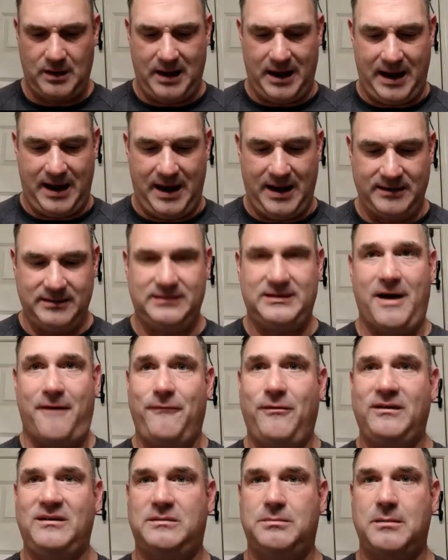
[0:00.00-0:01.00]
It
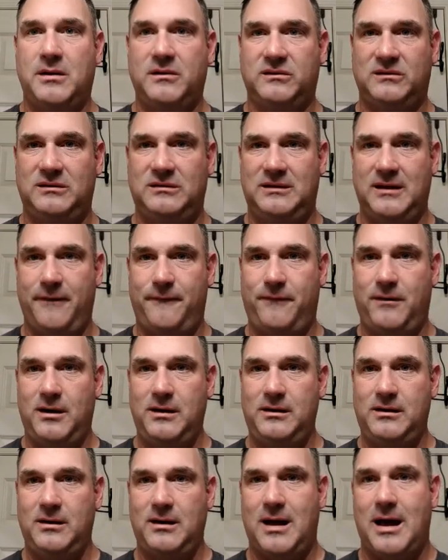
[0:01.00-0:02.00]
definitely smells
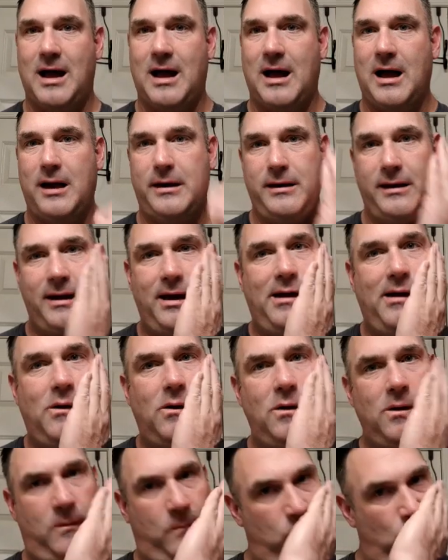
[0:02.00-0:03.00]
different on now.
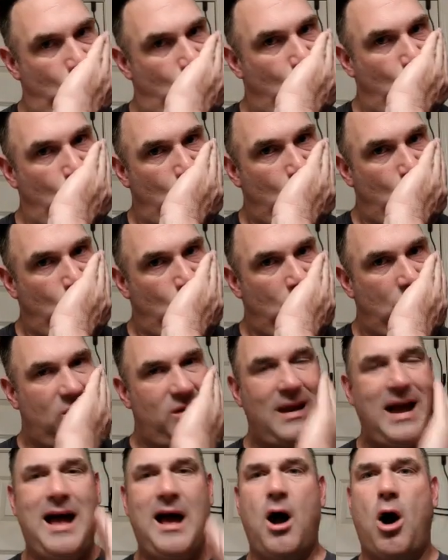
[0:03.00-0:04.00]

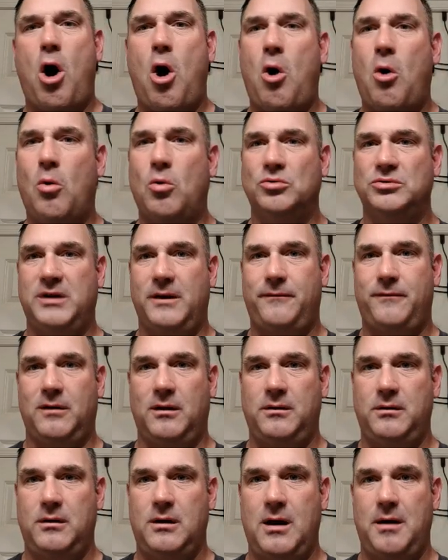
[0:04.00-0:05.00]
Not a whole different,
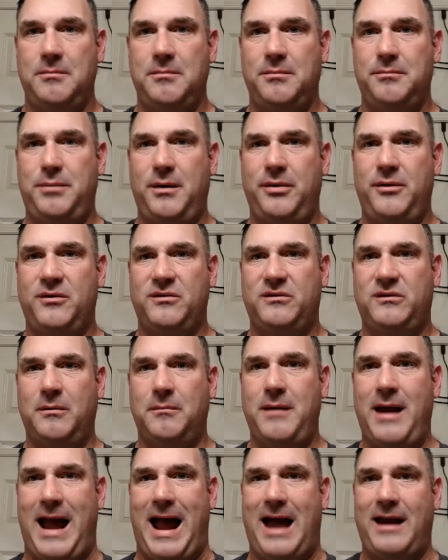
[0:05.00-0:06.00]
but there's
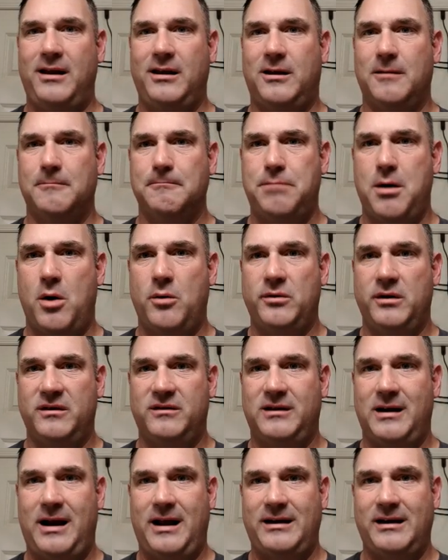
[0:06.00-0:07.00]
some added components
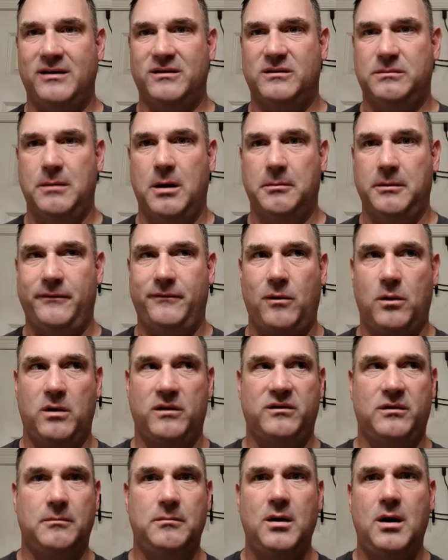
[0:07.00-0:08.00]
that I didn't smell before.
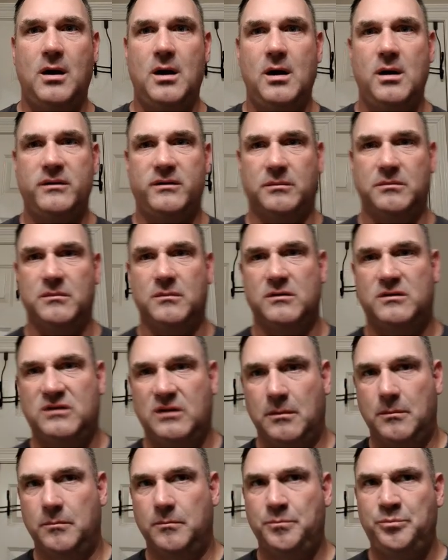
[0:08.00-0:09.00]
Some
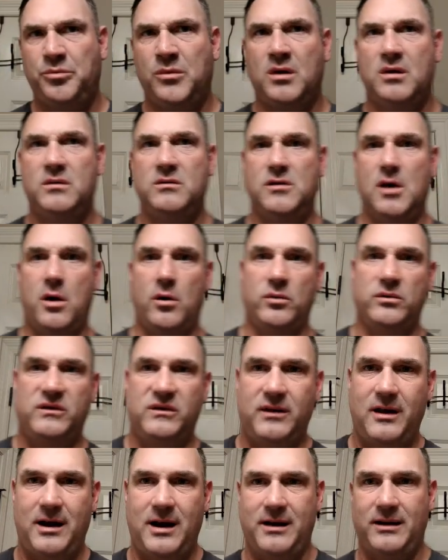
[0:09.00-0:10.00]
notes
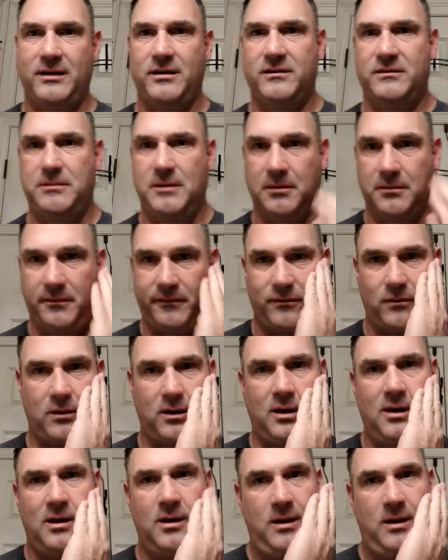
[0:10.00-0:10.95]
that I didn't smell before.